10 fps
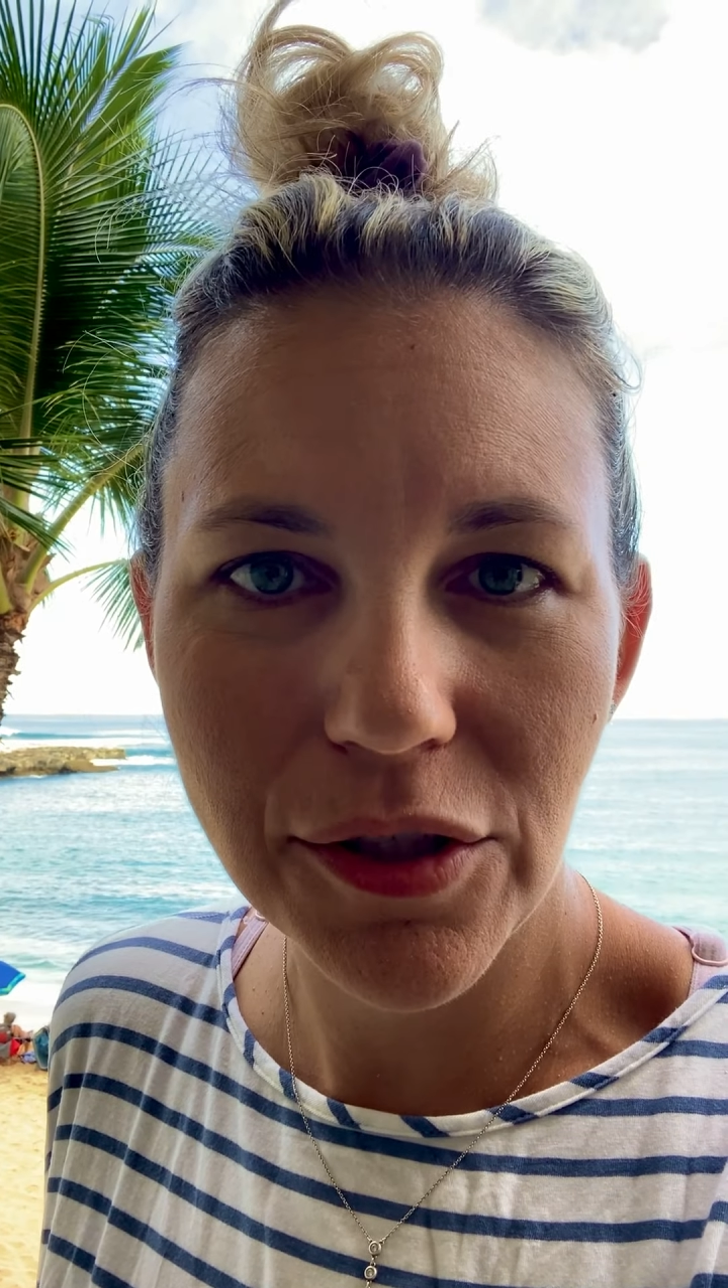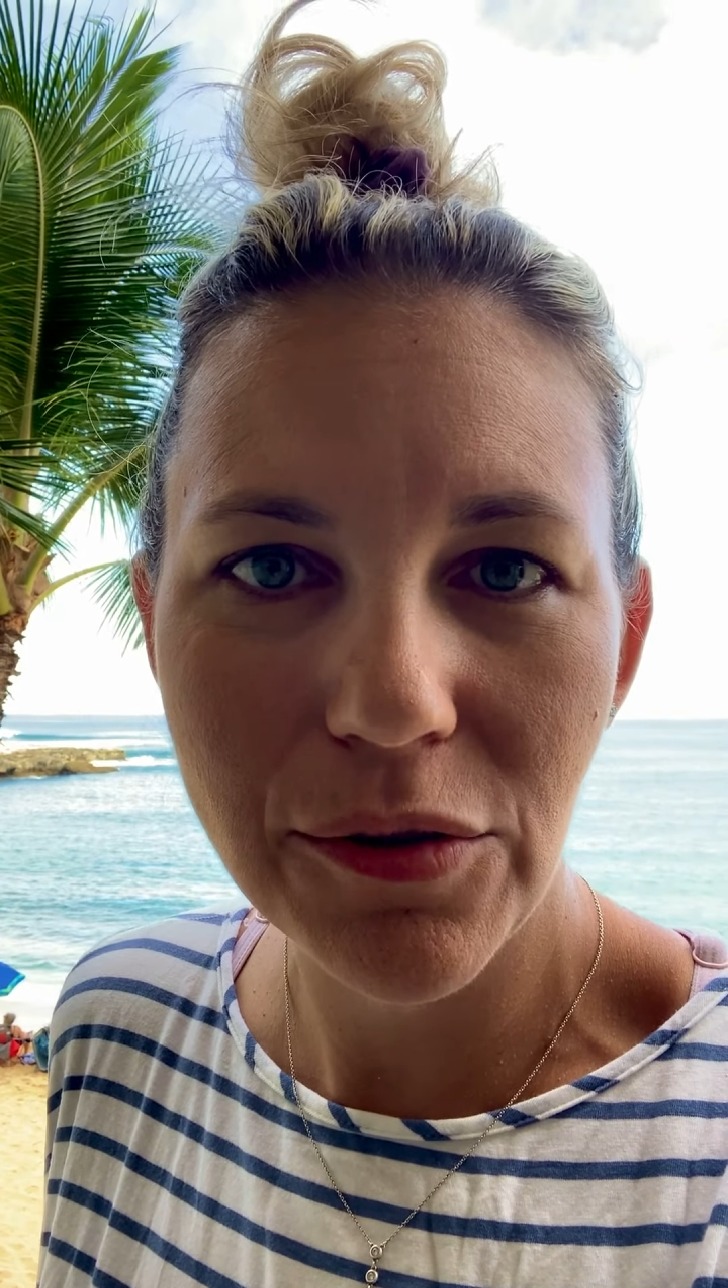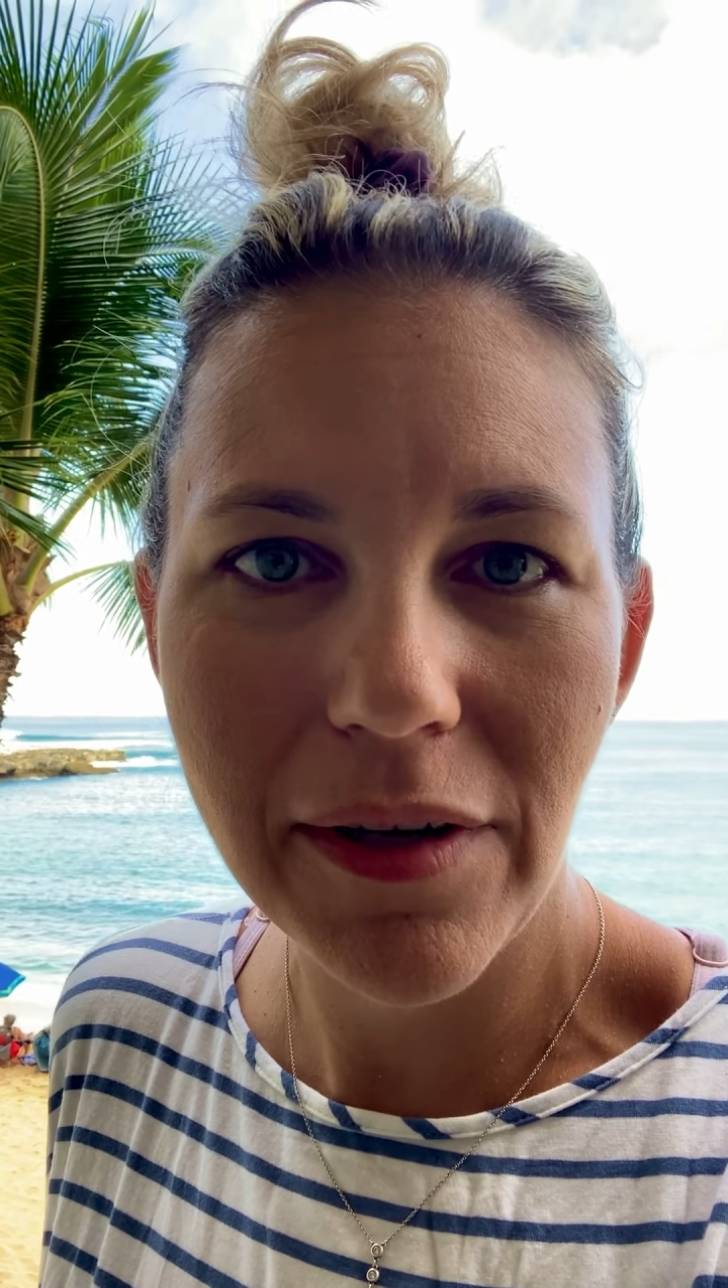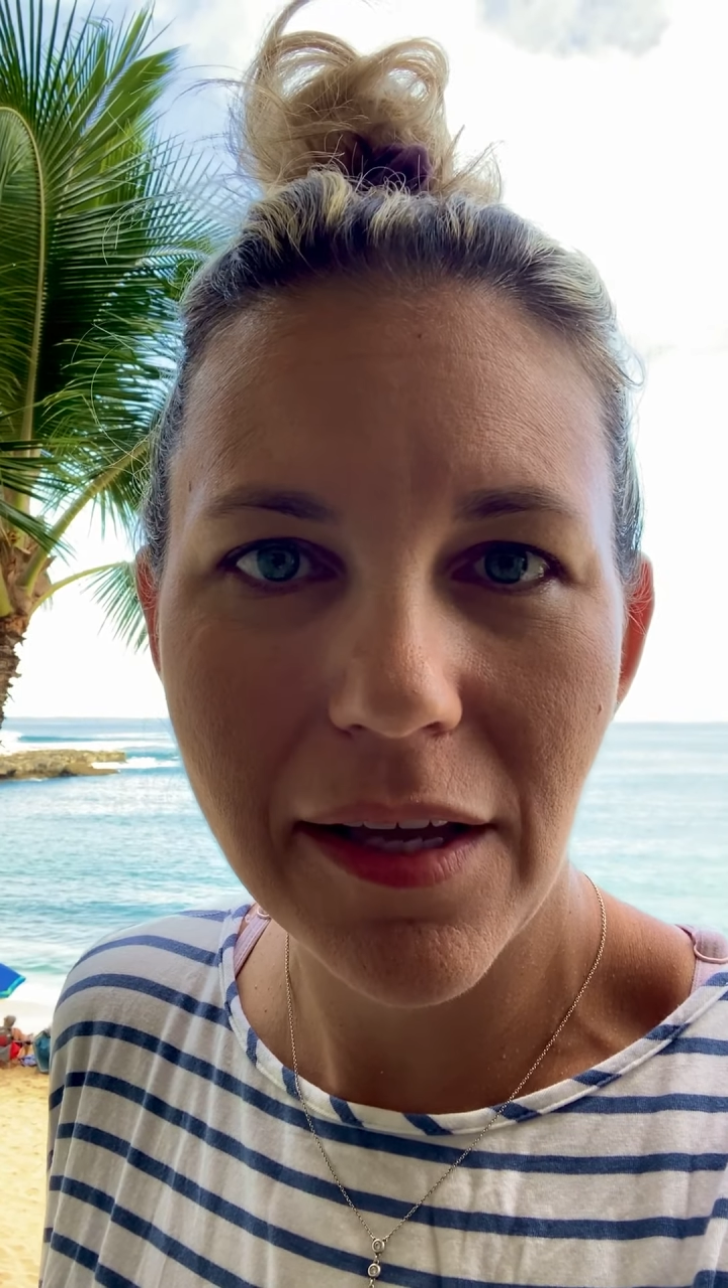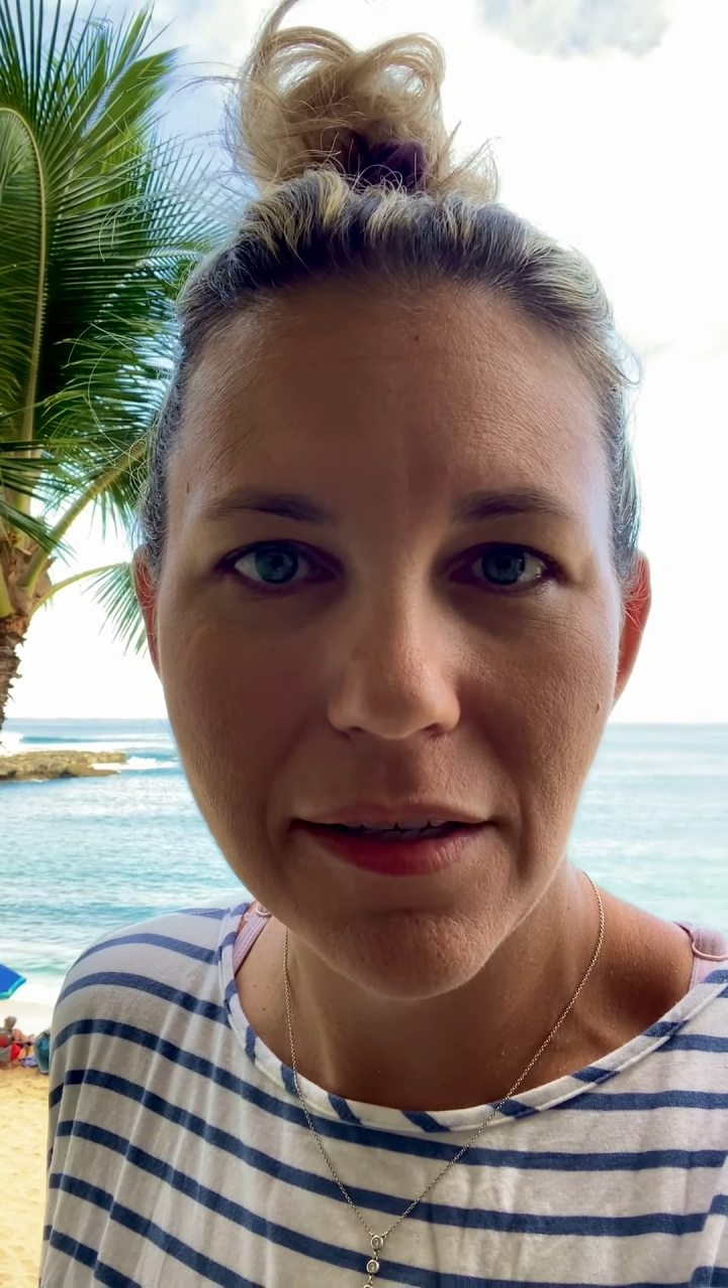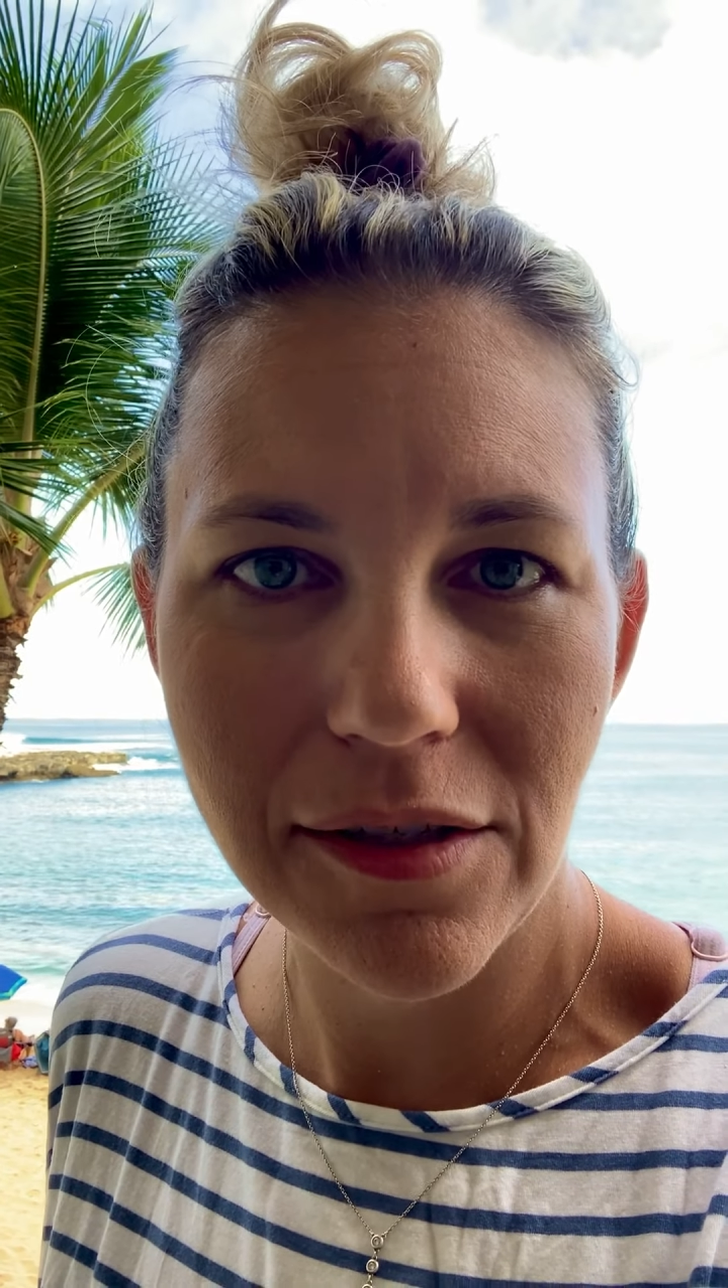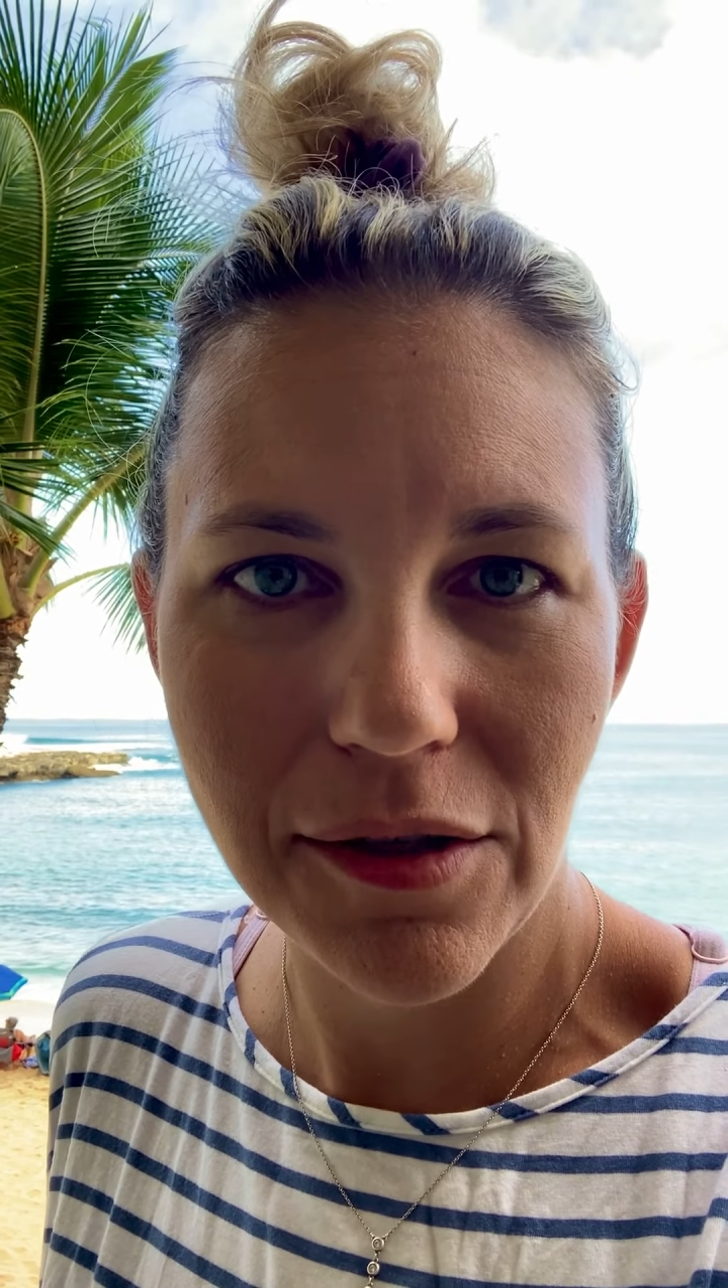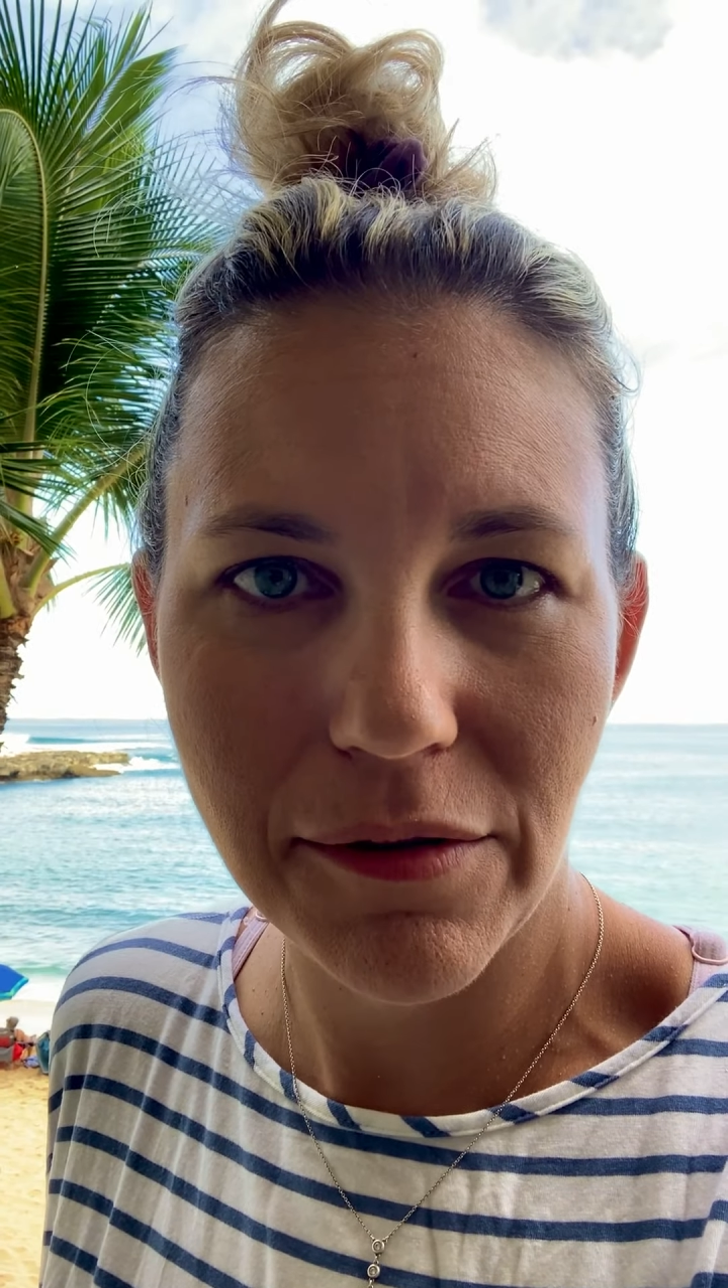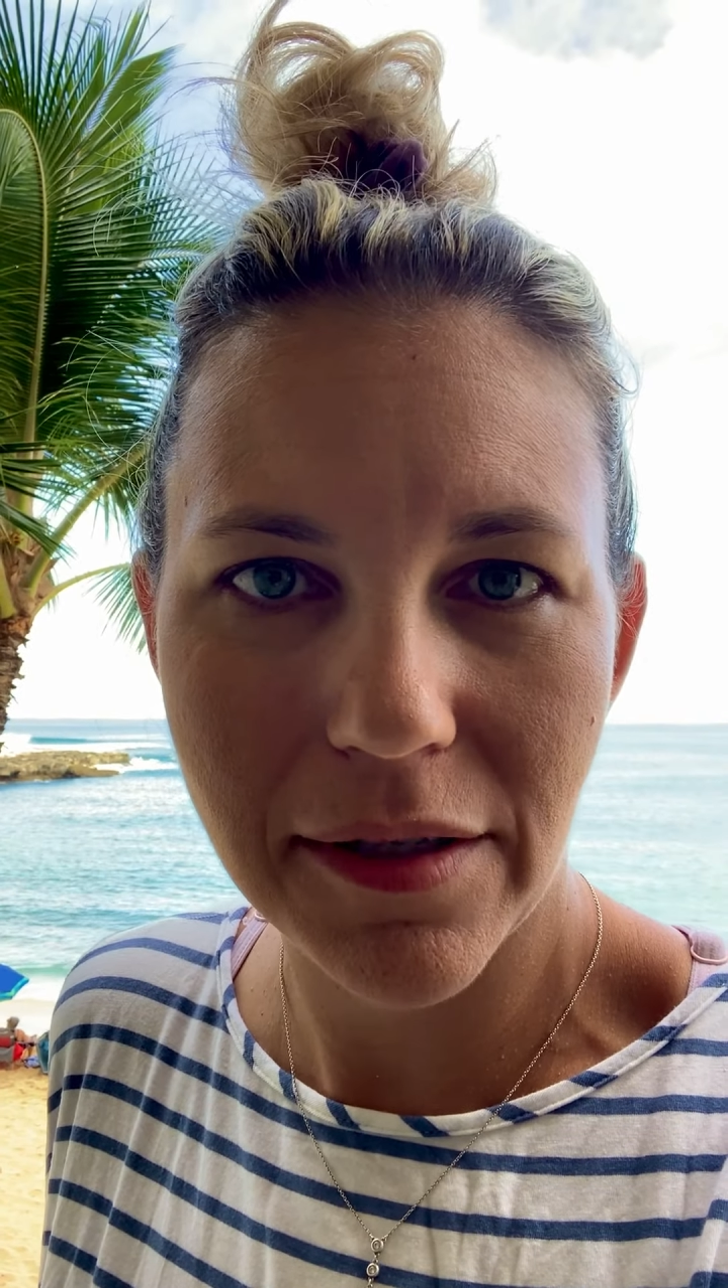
tuning into